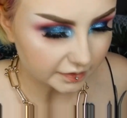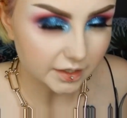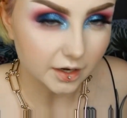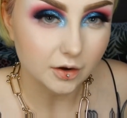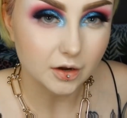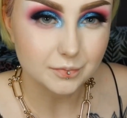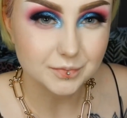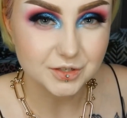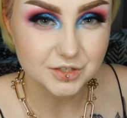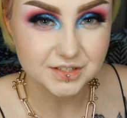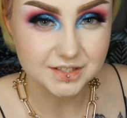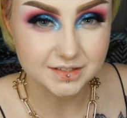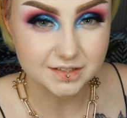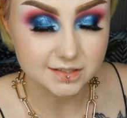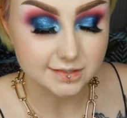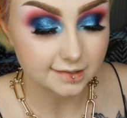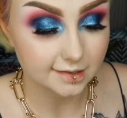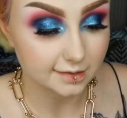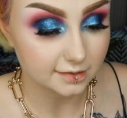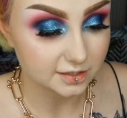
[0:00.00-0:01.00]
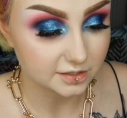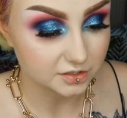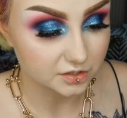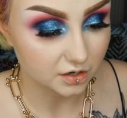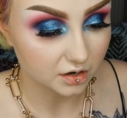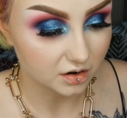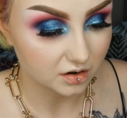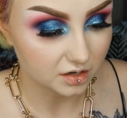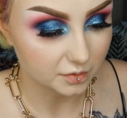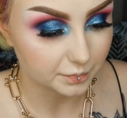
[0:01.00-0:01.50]
Now I'm using the slightly
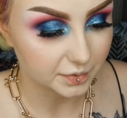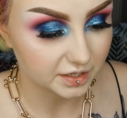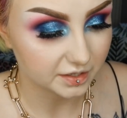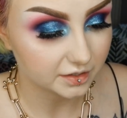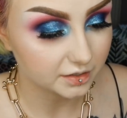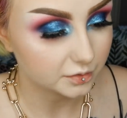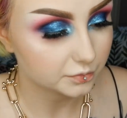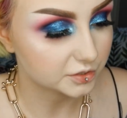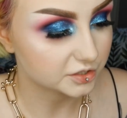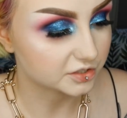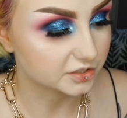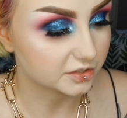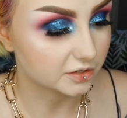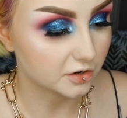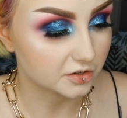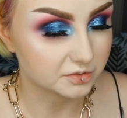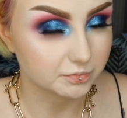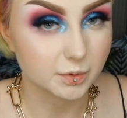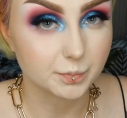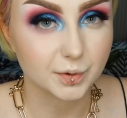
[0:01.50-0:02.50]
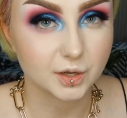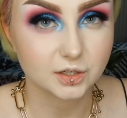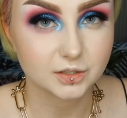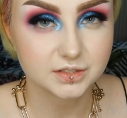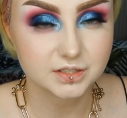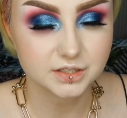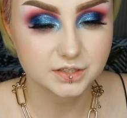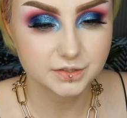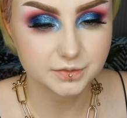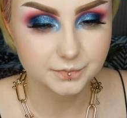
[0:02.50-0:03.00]
darker pink, which is
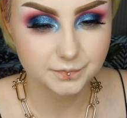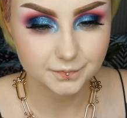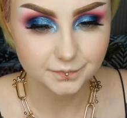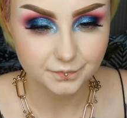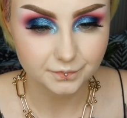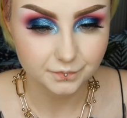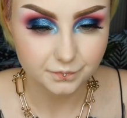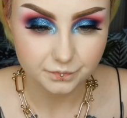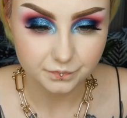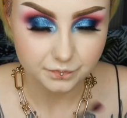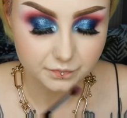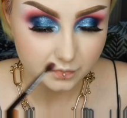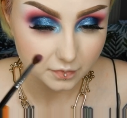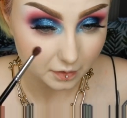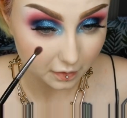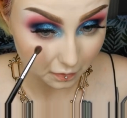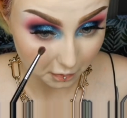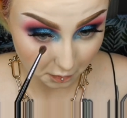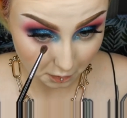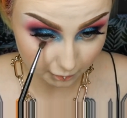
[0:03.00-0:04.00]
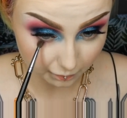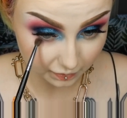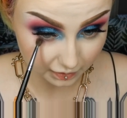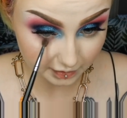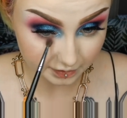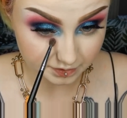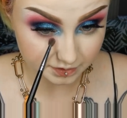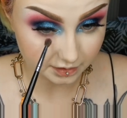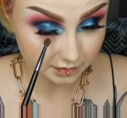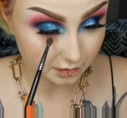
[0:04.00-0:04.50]
Cosmopolitan. I'm
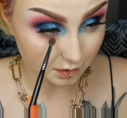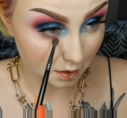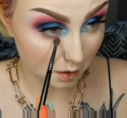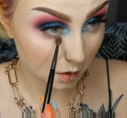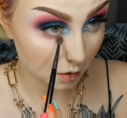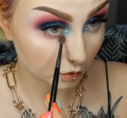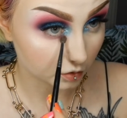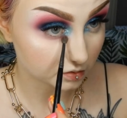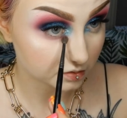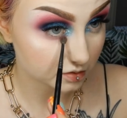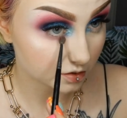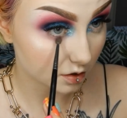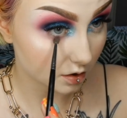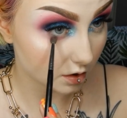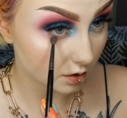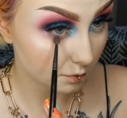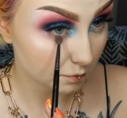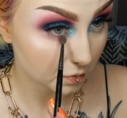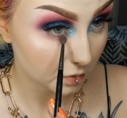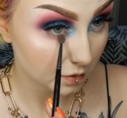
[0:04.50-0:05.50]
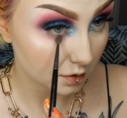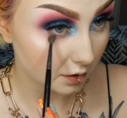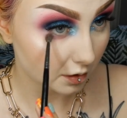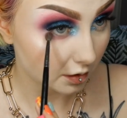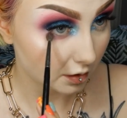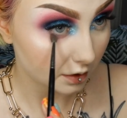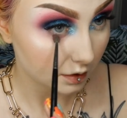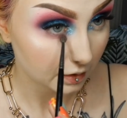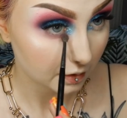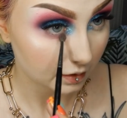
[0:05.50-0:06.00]
placing that on top
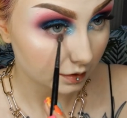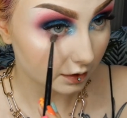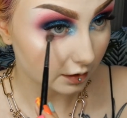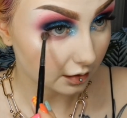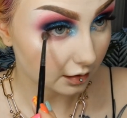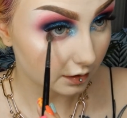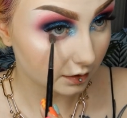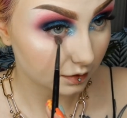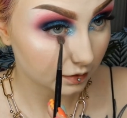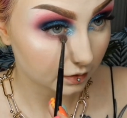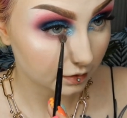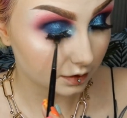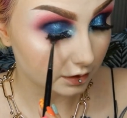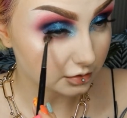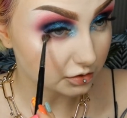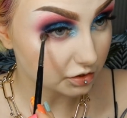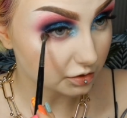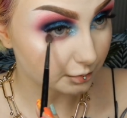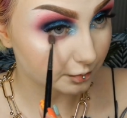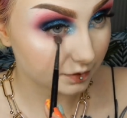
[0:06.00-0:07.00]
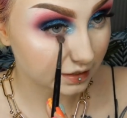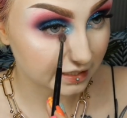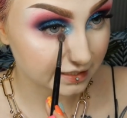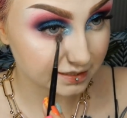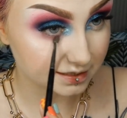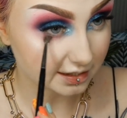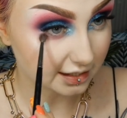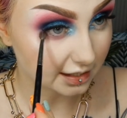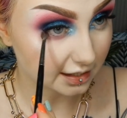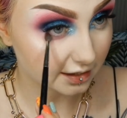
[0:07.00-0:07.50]
and just
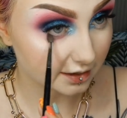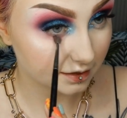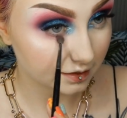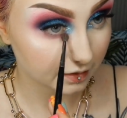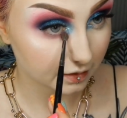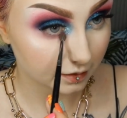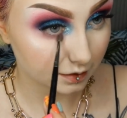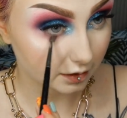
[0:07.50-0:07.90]
blending it